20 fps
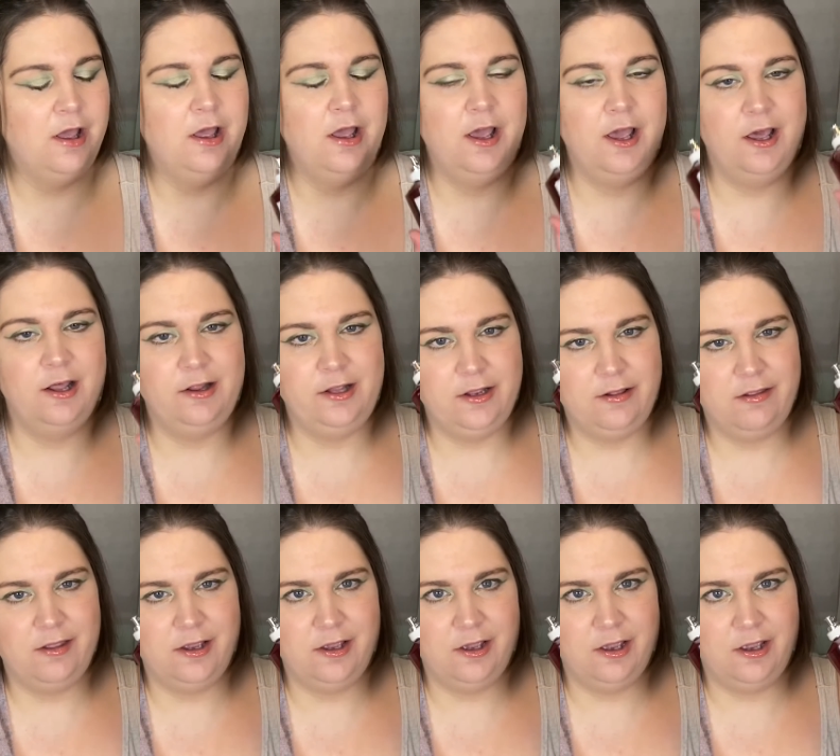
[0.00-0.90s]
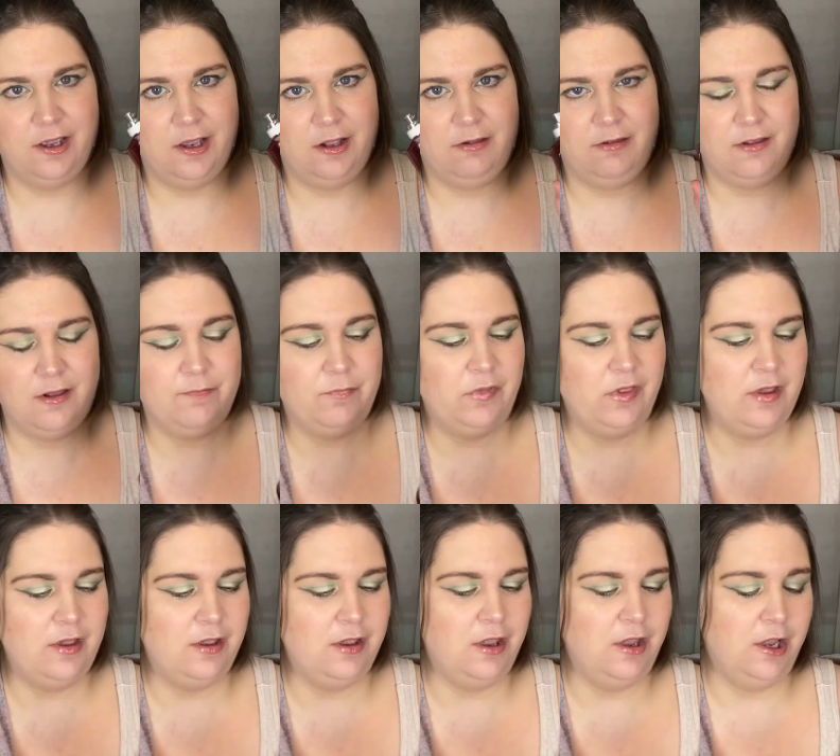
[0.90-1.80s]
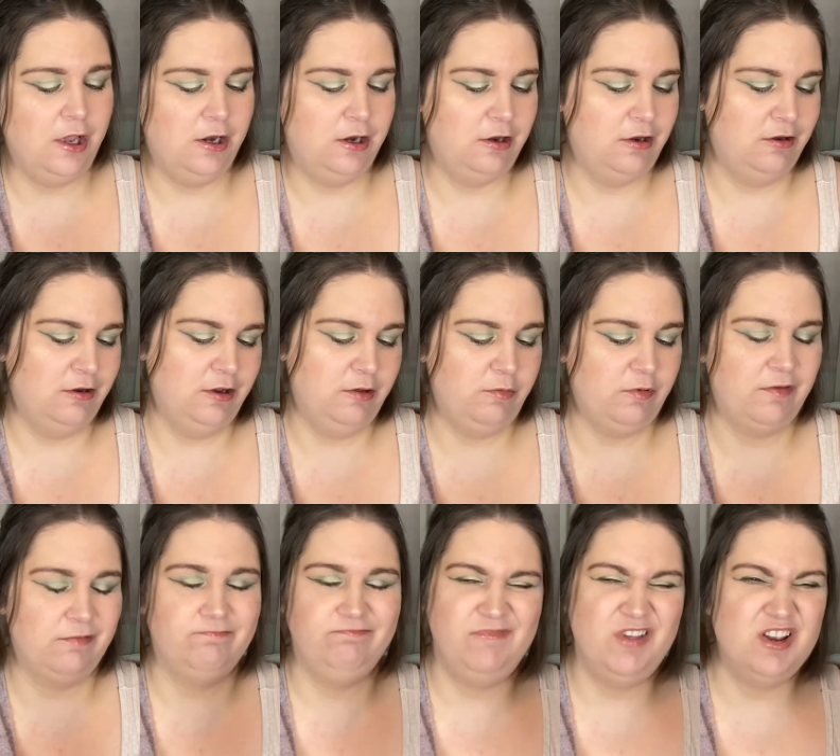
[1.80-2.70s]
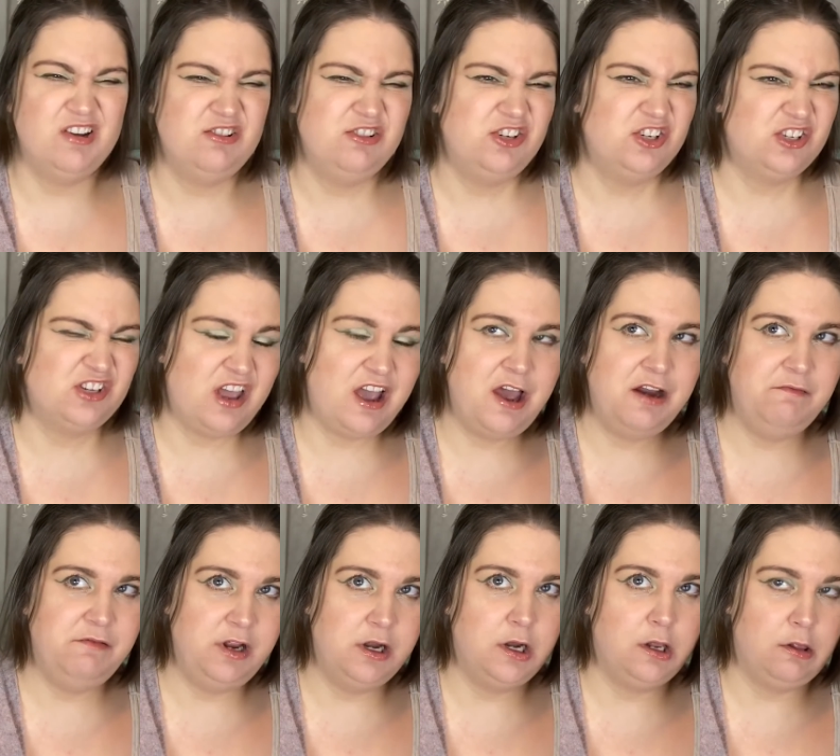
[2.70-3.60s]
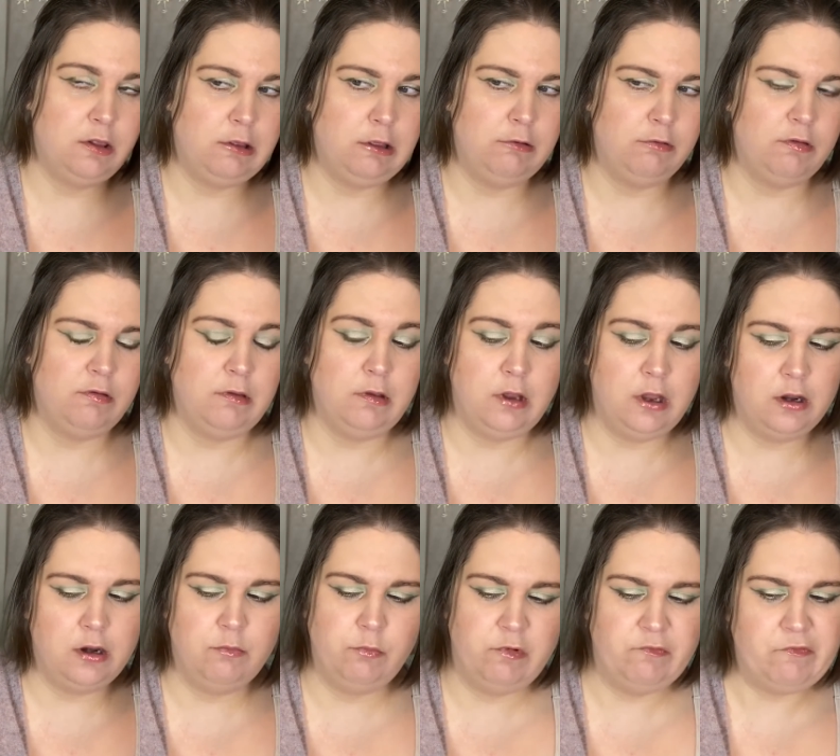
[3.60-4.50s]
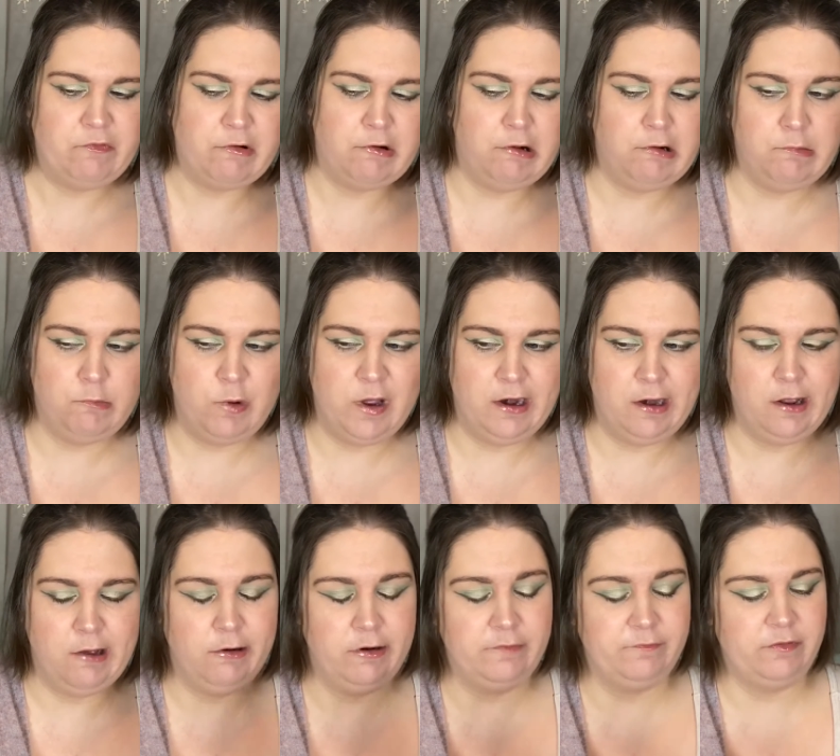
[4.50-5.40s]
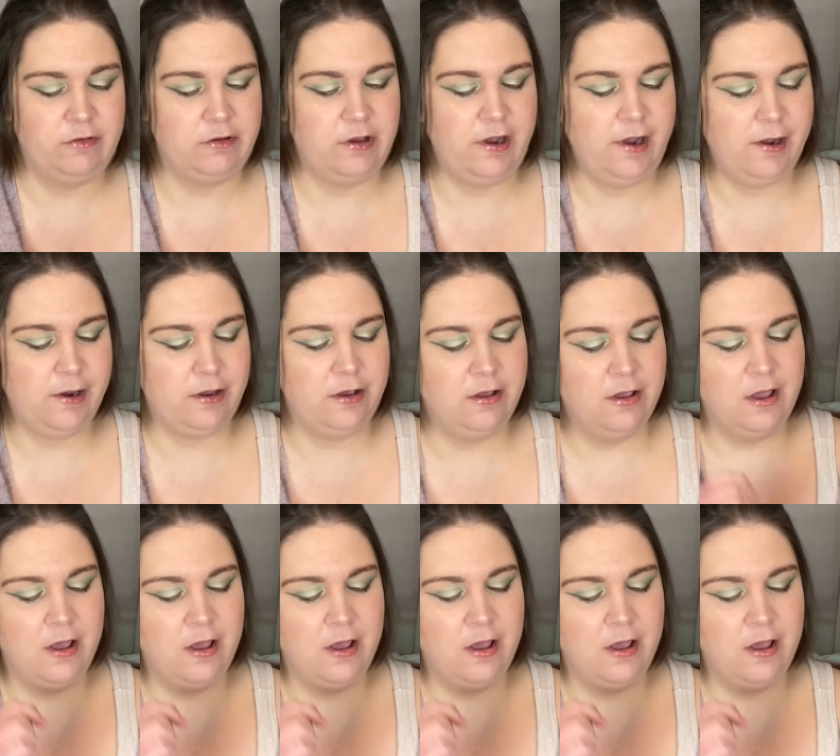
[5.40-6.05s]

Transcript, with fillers: at least I could get something, and it was just kind of an excuse to get it before it went out of stock.